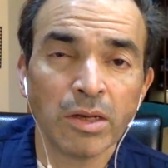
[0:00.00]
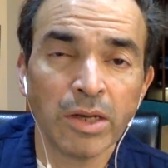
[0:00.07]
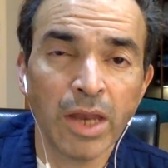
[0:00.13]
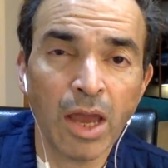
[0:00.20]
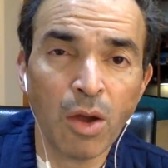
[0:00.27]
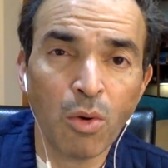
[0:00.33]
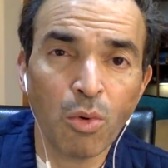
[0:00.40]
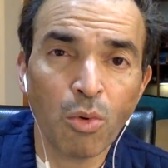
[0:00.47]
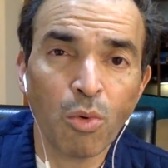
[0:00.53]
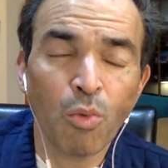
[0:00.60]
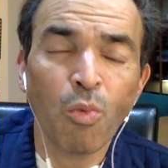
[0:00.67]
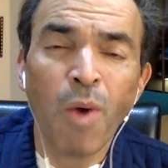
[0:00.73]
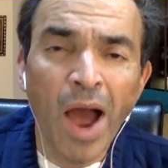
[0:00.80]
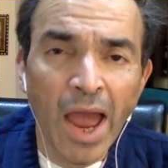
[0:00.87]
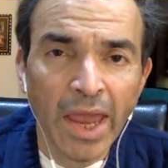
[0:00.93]
Now,
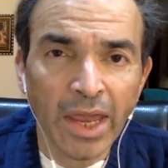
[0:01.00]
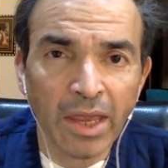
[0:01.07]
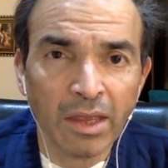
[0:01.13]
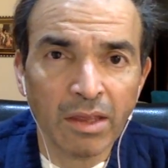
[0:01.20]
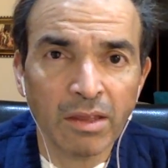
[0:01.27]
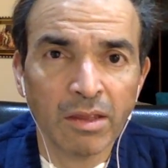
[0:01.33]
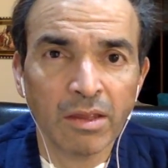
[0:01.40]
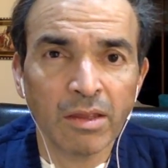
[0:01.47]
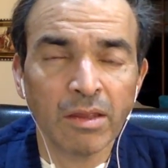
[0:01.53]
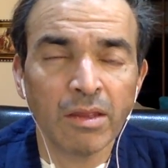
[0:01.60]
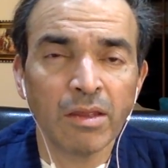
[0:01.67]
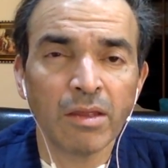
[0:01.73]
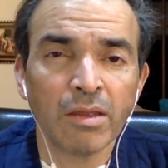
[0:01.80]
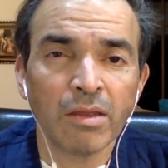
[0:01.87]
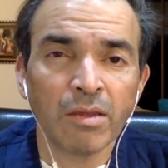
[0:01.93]
why?
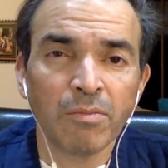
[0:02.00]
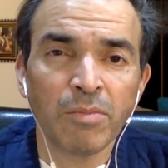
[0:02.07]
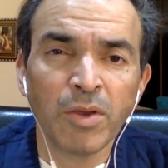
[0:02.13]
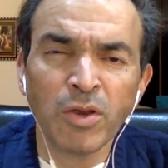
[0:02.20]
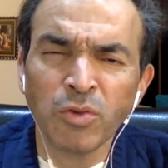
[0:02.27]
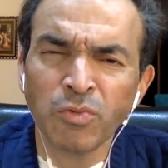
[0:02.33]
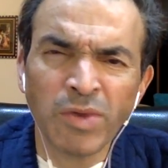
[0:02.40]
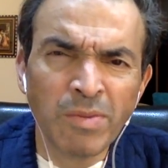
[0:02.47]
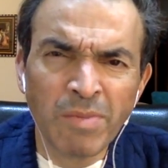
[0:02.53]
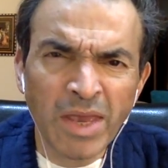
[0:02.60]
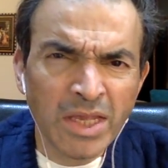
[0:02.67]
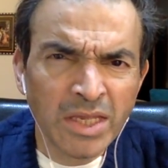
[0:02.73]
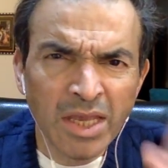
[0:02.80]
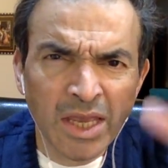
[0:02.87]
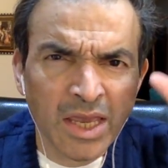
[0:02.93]
Because we may
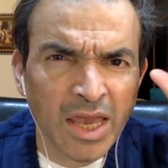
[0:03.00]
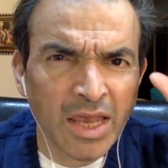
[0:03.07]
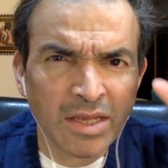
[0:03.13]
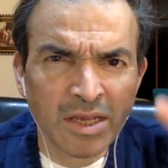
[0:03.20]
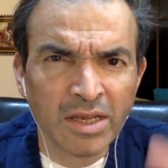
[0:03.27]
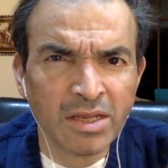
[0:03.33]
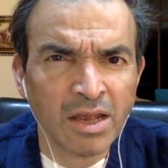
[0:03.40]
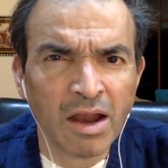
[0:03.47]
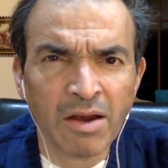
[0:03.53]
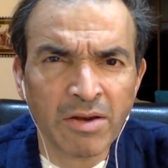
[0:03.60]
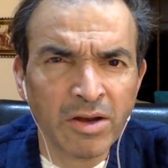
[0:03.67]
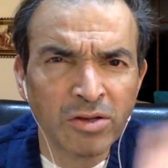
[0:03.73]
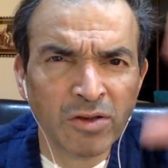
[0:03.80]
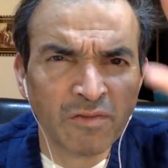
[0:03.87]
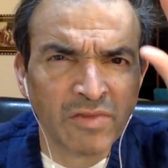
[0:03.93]
see cases,
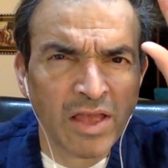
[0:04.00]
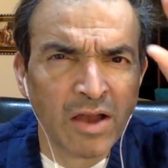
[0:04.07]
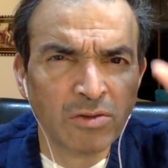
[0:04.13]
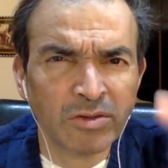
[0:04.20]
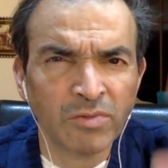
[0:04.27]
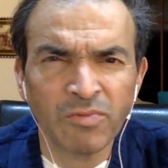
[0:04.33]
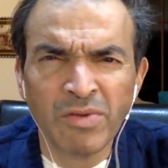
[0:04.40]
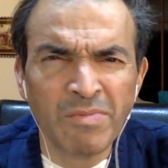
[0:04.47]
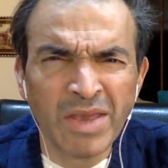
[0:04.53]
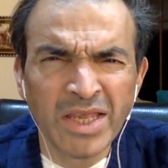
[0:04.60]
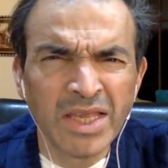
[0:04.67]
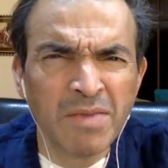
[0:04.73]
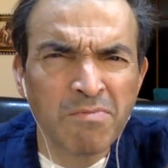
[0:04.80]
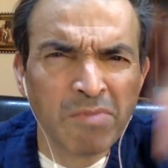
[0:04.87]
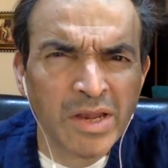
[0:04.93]
hundreds of thousands, we may
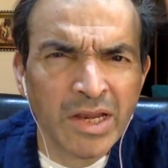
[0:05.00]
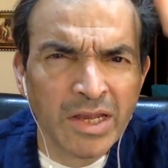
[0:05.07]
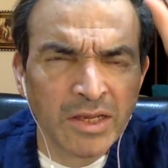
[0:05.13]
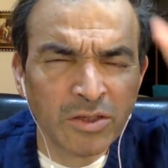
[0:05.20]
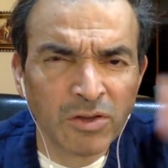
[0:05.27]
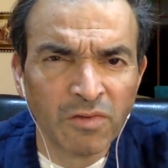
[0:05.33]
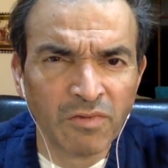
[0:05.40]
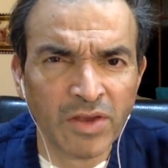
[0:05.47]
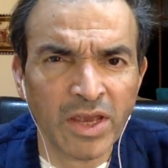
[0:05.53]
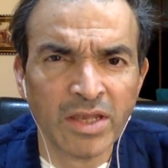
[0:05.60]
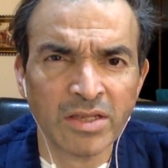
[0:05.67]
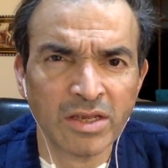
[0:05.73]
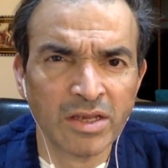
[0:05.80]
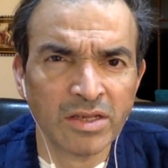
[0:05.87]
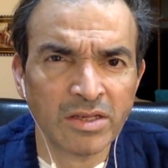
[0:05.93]
see millions of
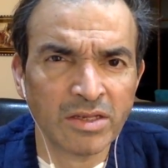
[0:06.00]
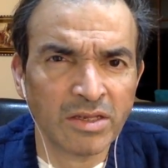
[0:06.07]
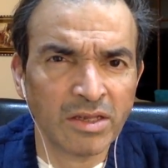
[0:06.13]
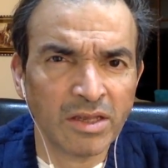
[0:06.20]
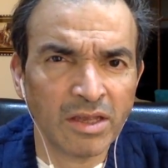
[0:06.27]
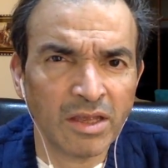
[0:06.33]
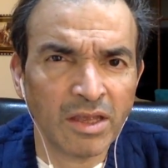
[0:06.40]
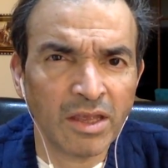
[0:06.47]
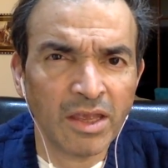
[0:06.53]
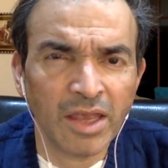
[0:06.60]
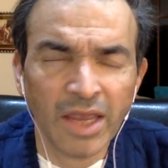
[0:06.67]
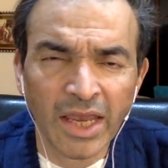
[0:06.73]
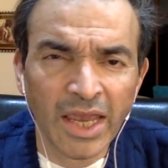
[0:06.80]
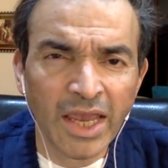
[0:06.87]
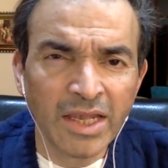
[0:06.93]
cases.
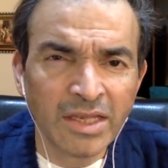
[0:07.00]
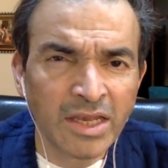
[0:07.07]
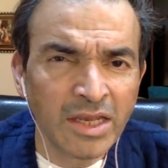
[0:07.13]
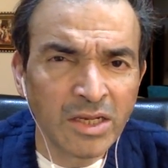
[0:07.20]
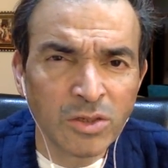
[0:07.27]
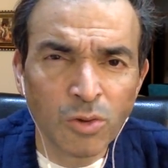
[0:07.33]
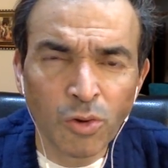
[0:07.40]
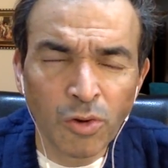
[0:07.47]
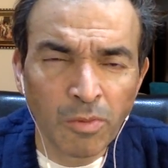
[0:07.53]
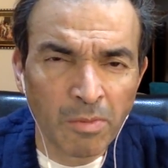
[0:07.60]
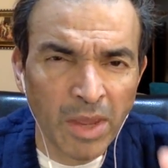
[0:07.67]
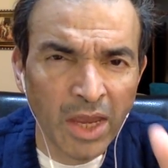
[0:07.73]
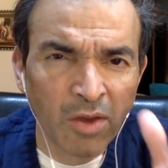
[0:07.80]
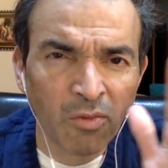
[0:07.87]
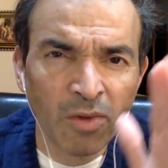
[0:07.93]
Cases don't
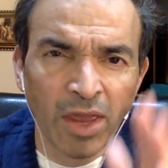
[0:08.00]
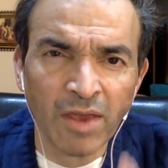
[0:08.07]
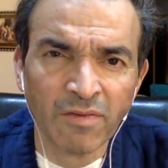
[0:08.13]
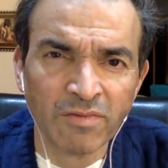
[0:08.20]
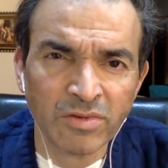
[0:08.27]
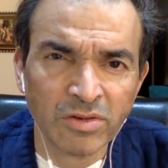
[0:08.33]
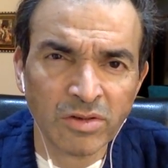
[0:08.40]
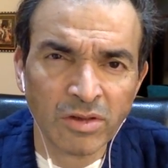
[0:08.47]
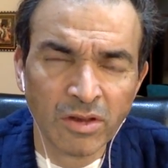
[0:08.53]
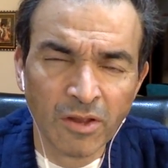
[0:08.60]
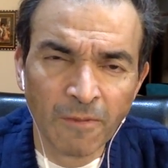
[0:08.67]
make waves.